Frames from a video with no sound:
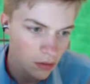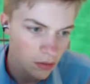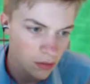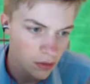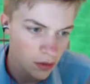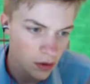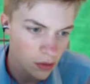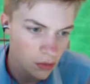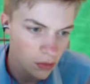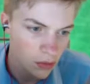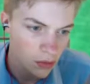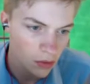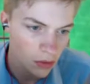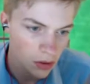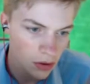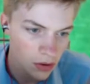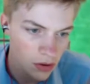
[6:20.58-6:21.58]
No.
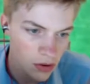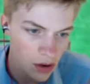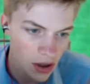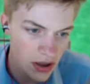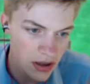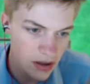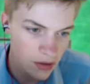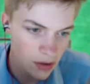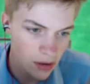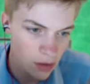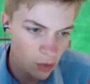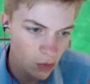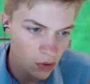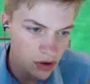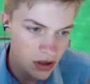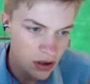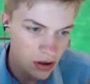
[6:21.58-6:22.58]
You guys don't get
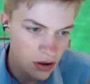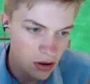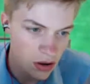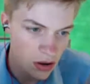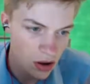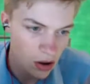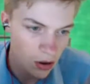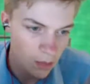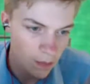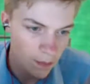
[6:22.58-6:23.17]
water? No.